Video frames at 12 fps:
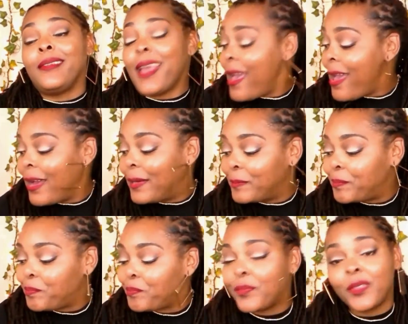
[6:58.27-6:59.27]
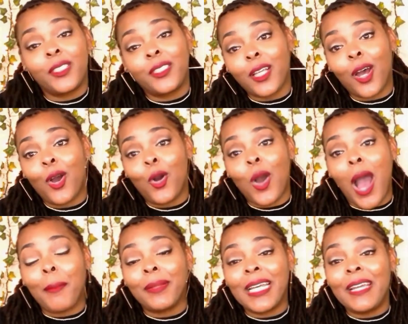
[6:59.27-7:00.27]
Yeah, so
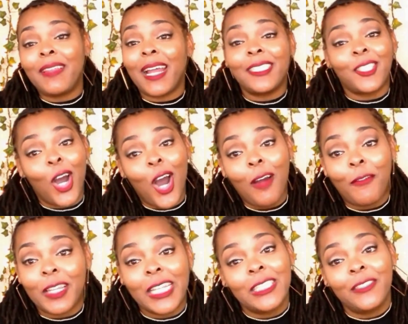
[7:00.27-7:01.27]
I believe that's all for